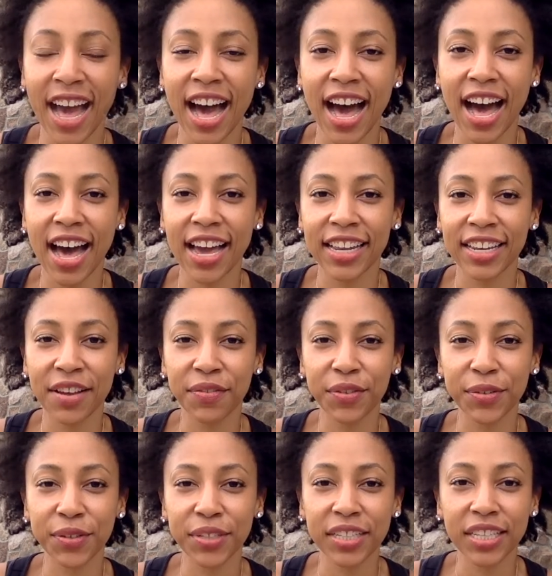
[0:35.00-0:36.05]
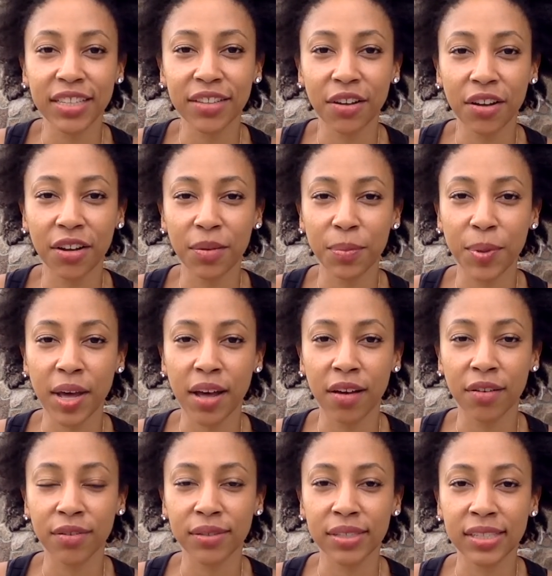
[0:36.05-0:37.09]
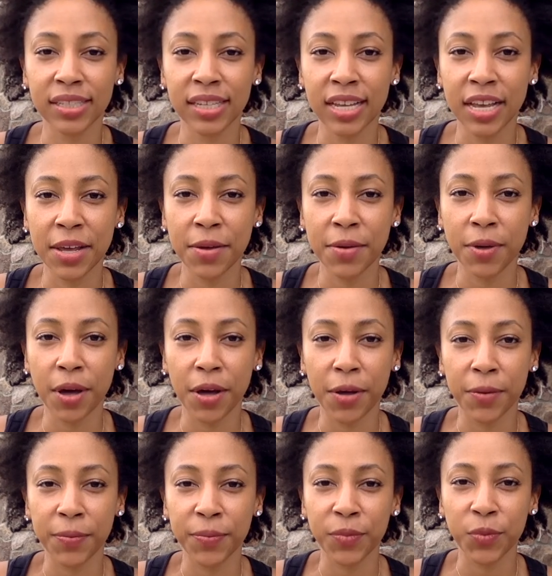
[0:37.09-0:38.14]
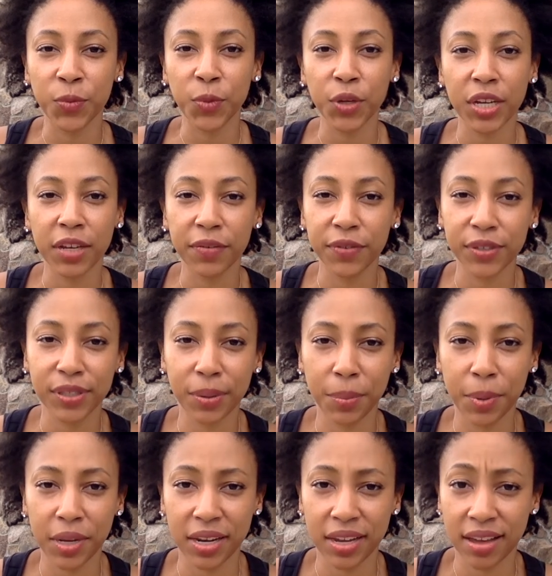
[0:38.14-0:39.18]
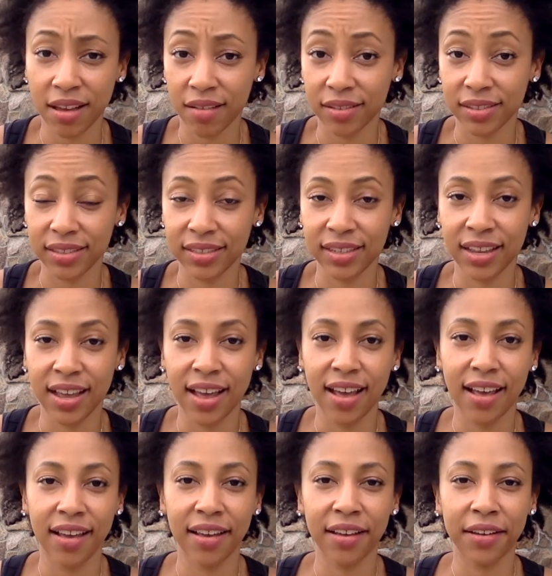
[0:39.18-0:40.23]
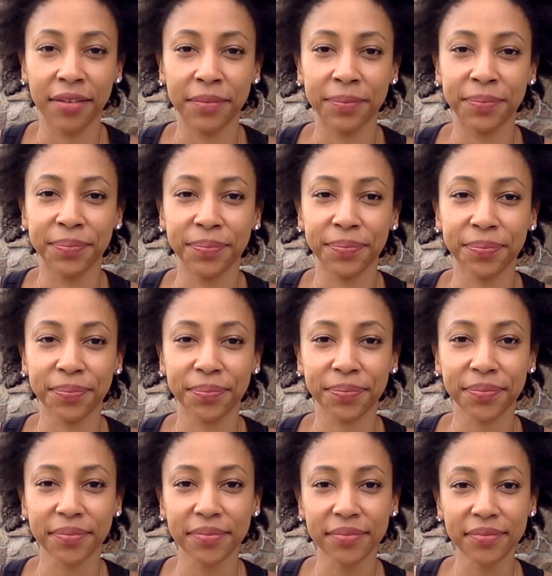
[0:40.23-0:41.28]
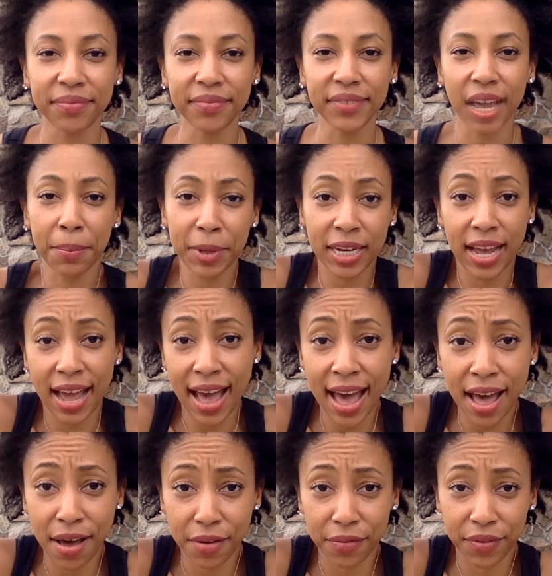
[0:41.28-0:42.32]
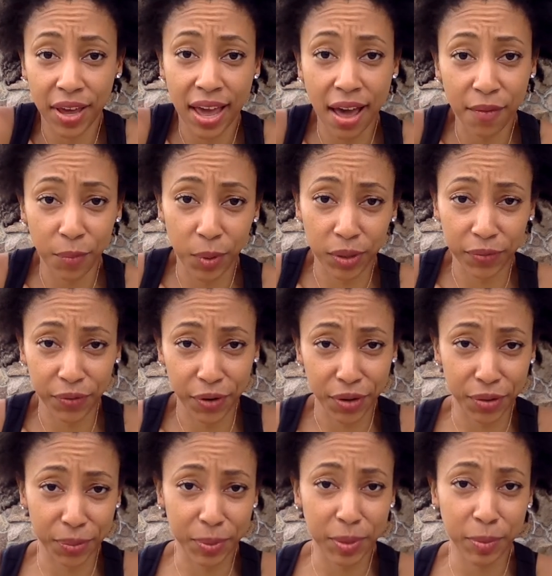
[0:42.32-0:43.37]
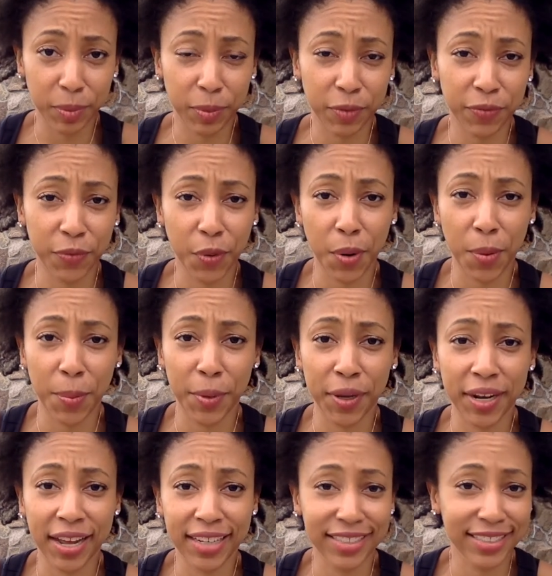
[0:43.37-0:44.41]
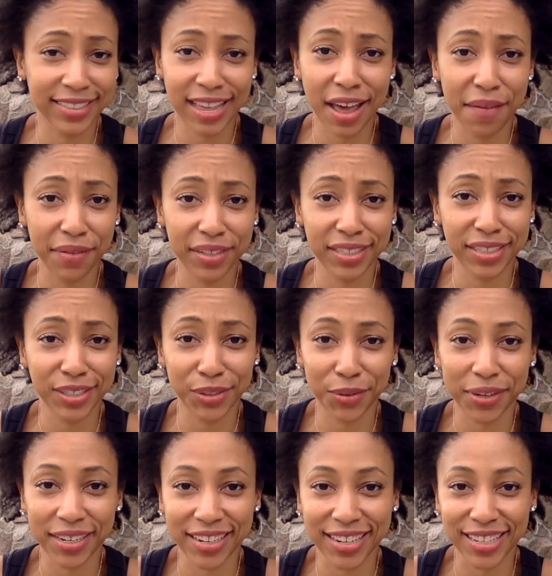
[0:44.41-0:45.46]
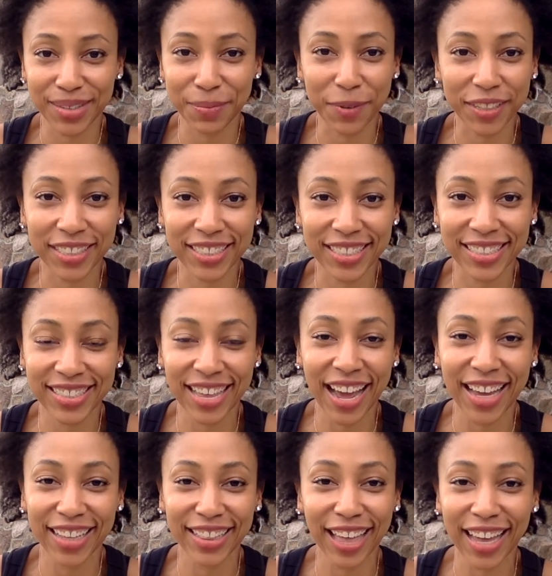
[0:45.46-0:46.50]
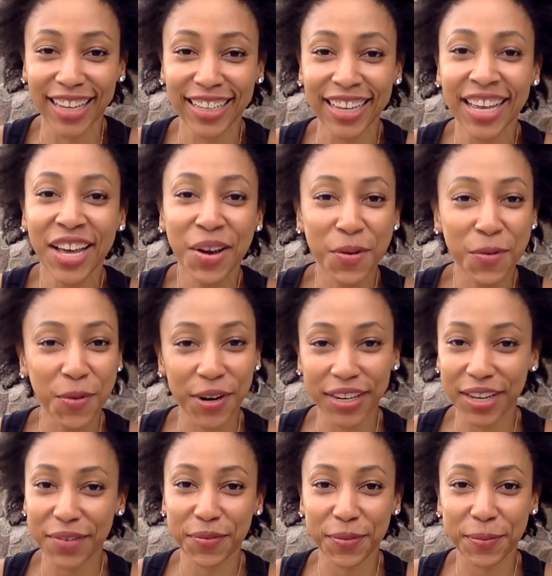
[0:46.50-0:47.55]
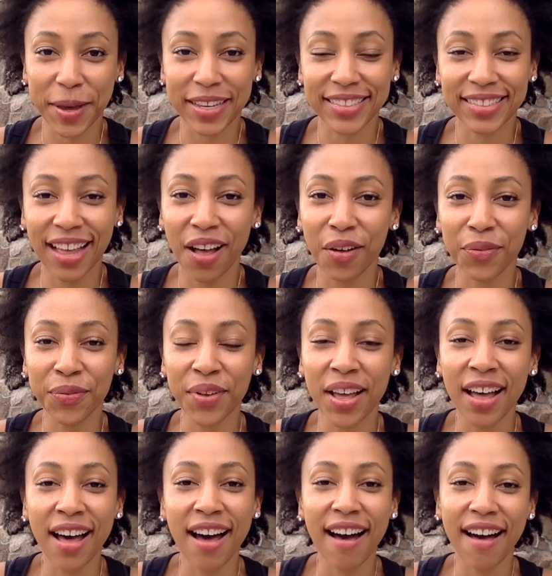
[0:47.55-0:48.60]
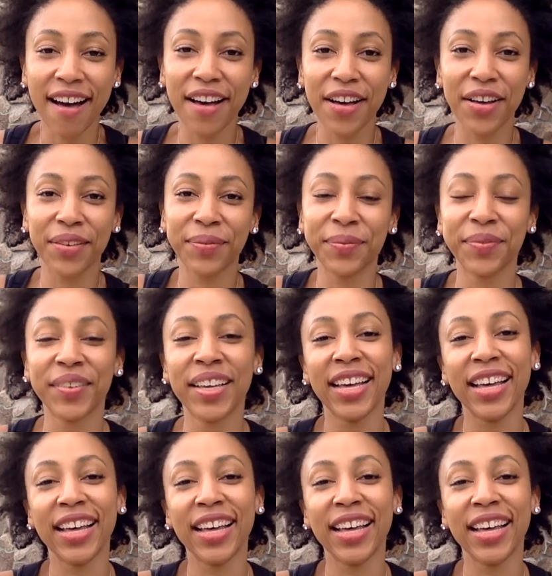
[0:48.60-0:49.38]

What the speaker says: I never really thought about working for somebody else. Um, I have worked for other people before, but I just haven't enjoyed it as much as I like working for myself. Um,